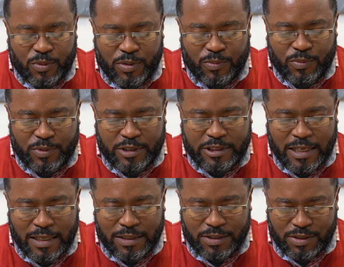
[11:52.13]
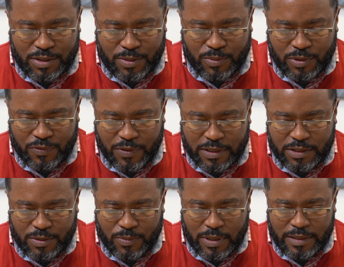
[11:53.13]
well, the challenges that we're
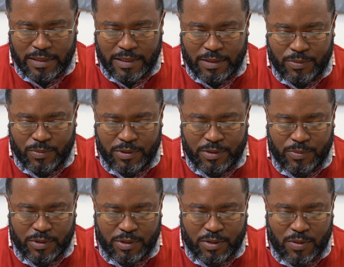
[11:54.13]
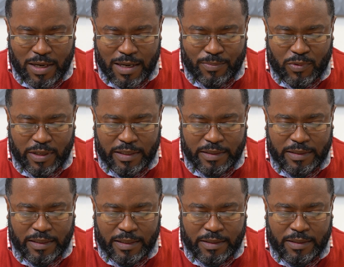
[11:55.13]
facing right now with the crime
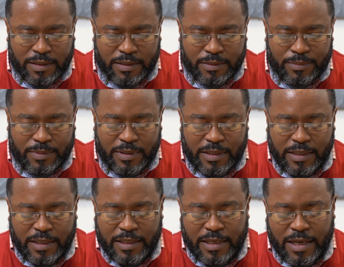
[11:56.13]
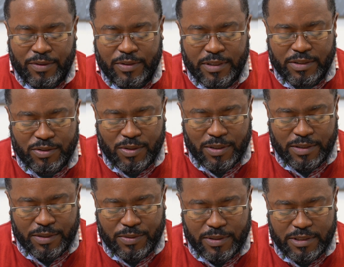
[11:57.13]
rate and how things
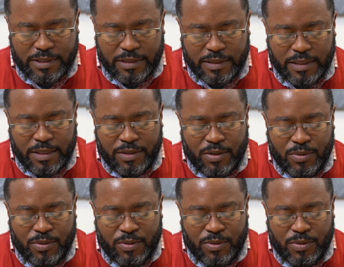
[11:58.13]
are increasing.